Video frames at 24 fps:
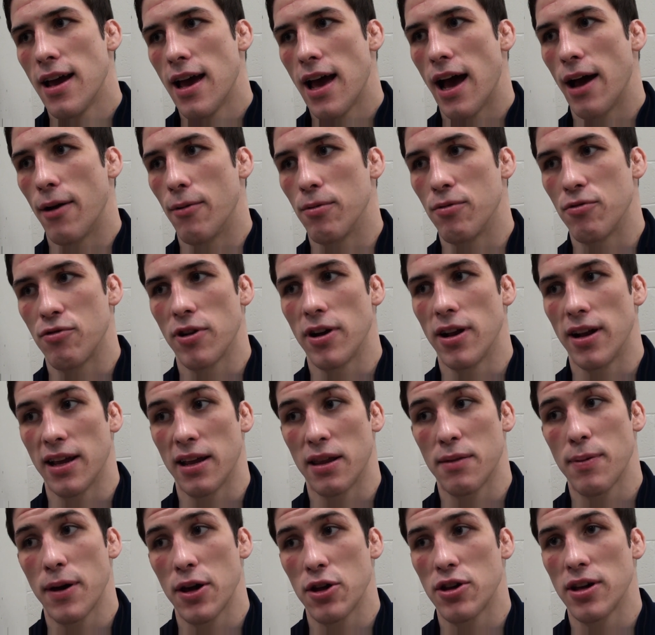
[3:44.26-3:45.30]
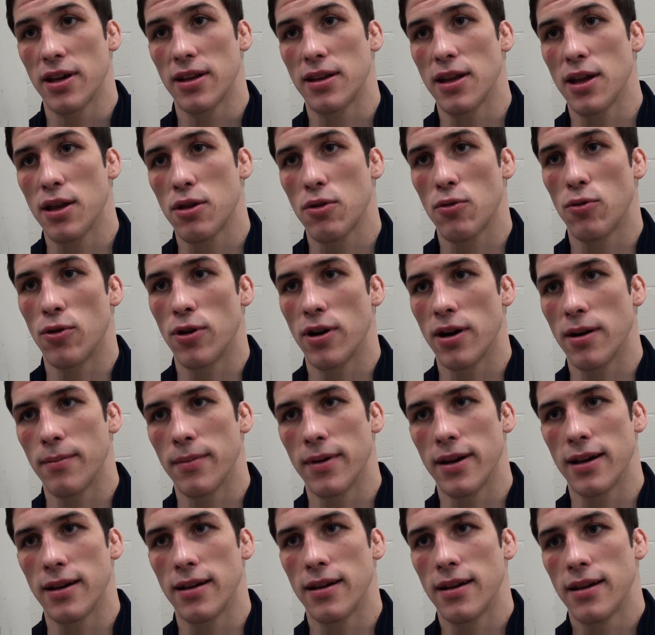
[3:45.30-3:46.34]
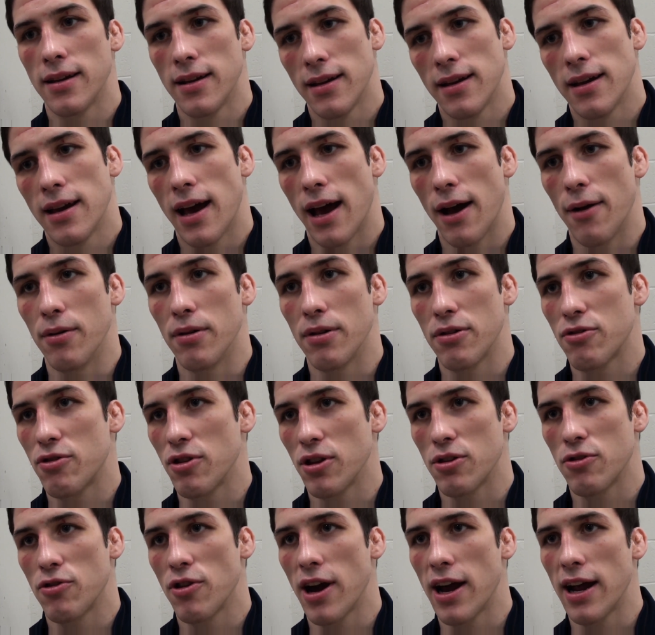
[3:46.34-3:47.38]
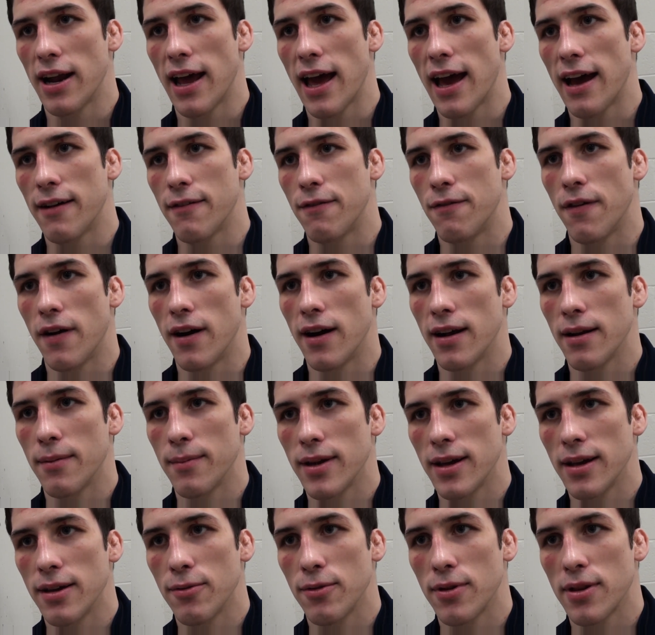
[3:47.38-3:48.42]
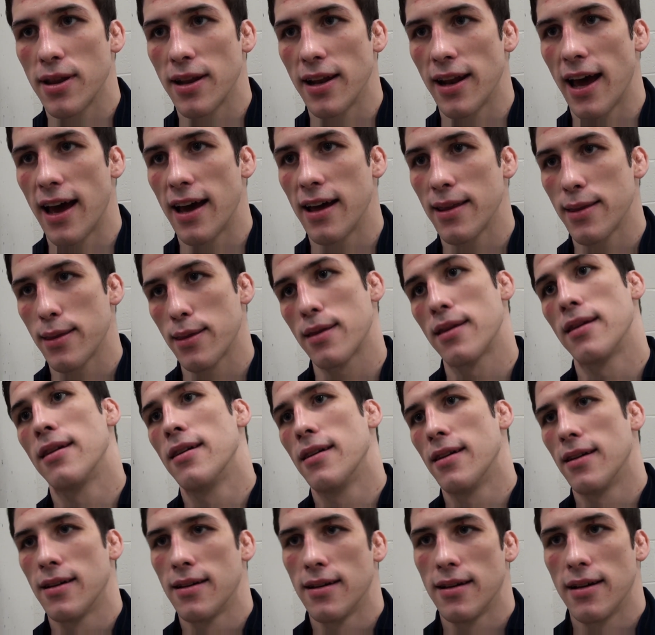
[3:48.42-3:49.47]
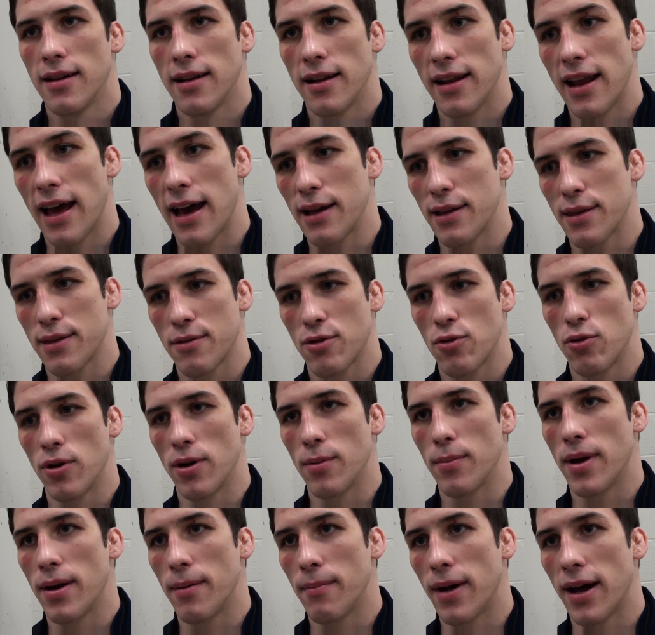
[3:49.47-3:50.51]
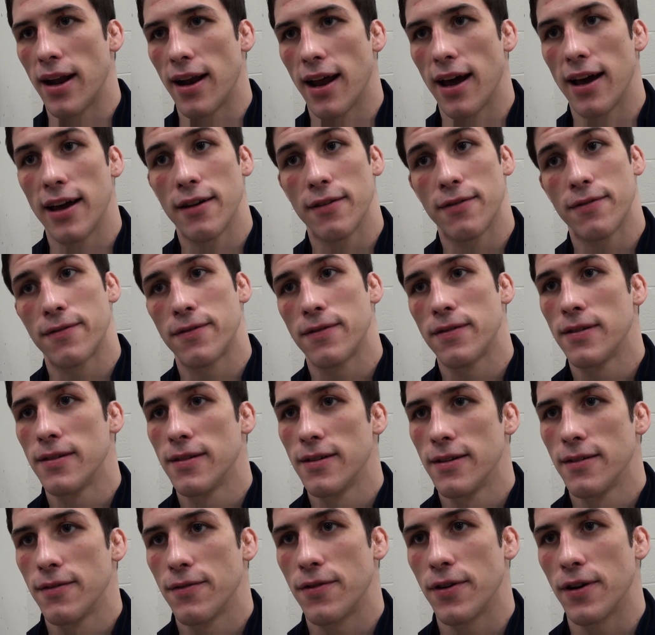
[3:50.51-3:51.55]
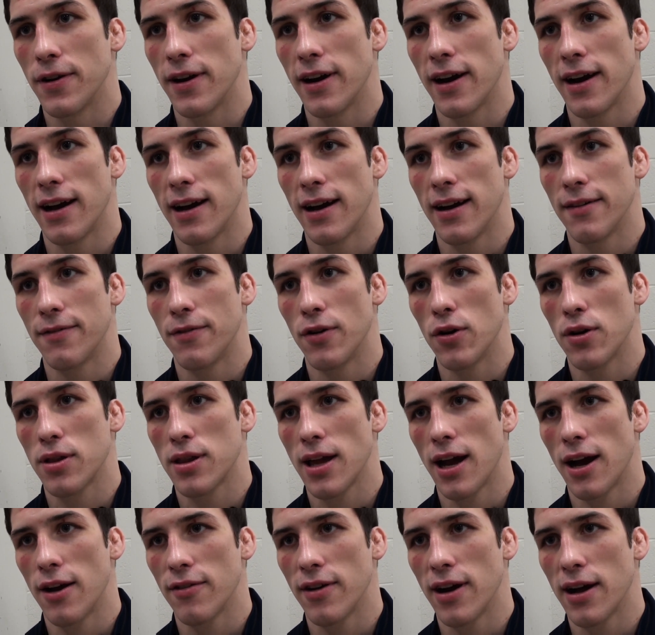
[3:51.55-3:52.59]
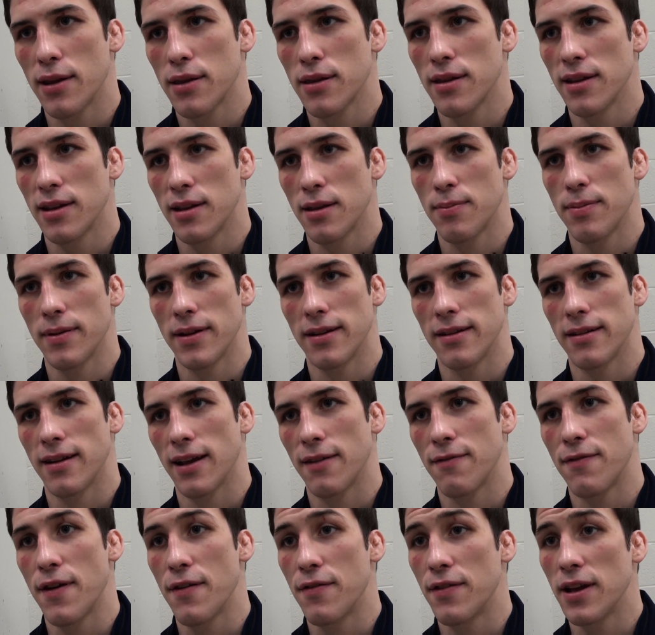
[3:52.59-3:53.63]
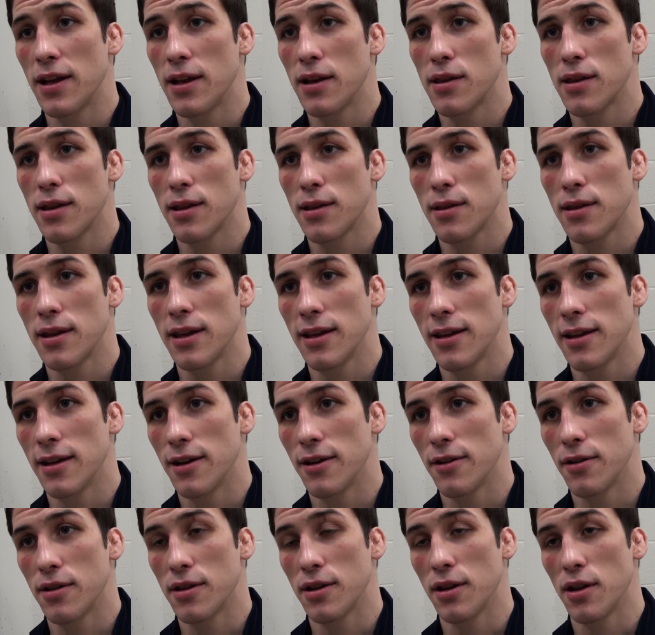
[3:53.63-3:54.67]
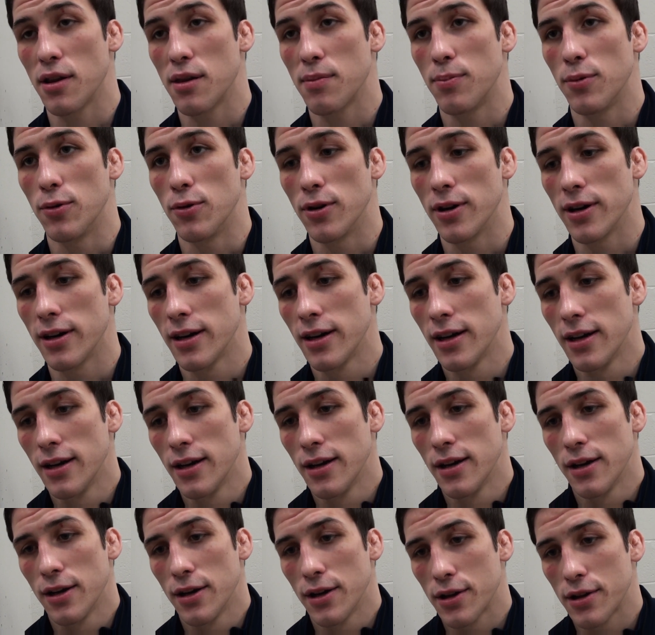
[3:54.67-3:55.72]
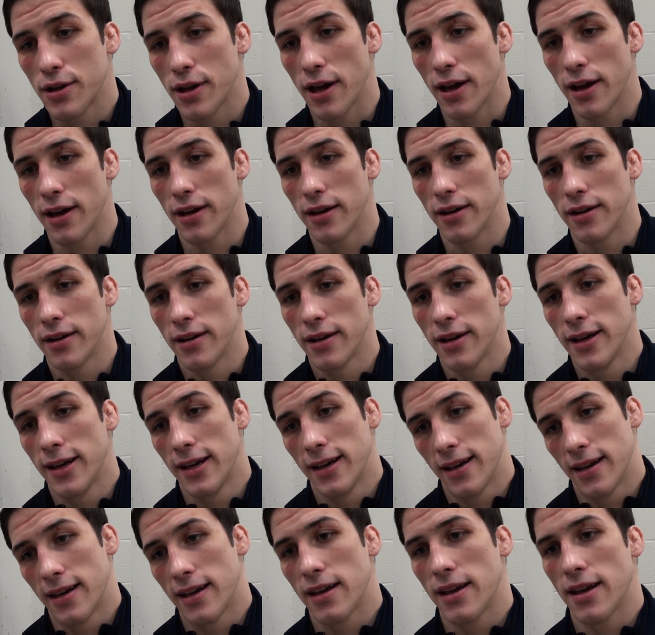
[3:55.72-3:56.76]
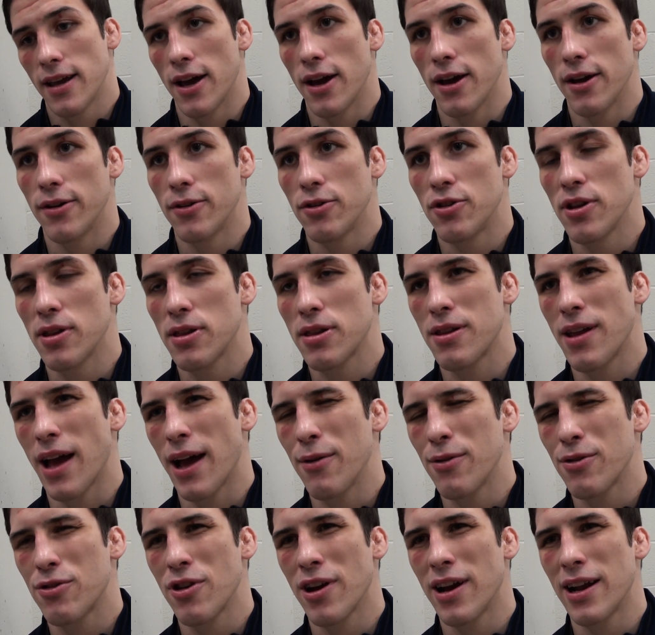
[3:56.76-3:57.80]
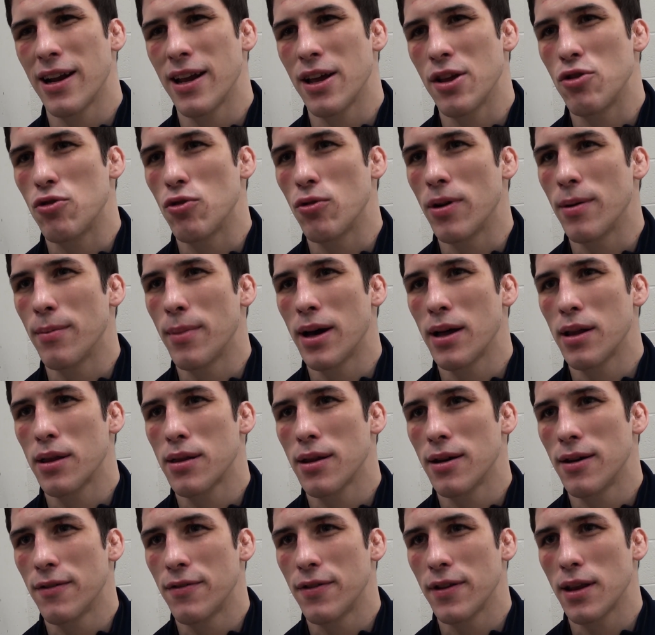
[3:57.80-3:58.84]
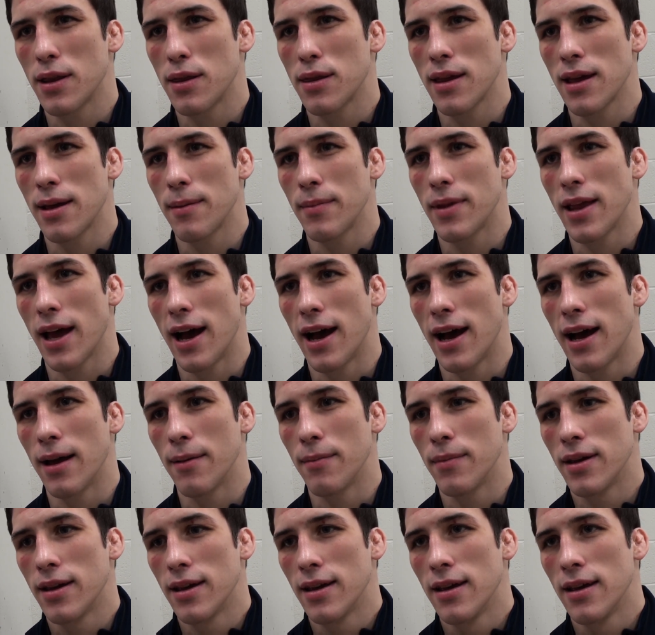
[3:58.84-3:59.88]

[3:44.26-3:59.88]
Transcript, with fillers: I was really, especially at this tournament, I was just trying to have fun. I mean, it was the last last tournament in my life for uh, folk style wrestling. It's been like 15, 16 years in the sport. So, you know, just I was trying to enjoy myself at the same time.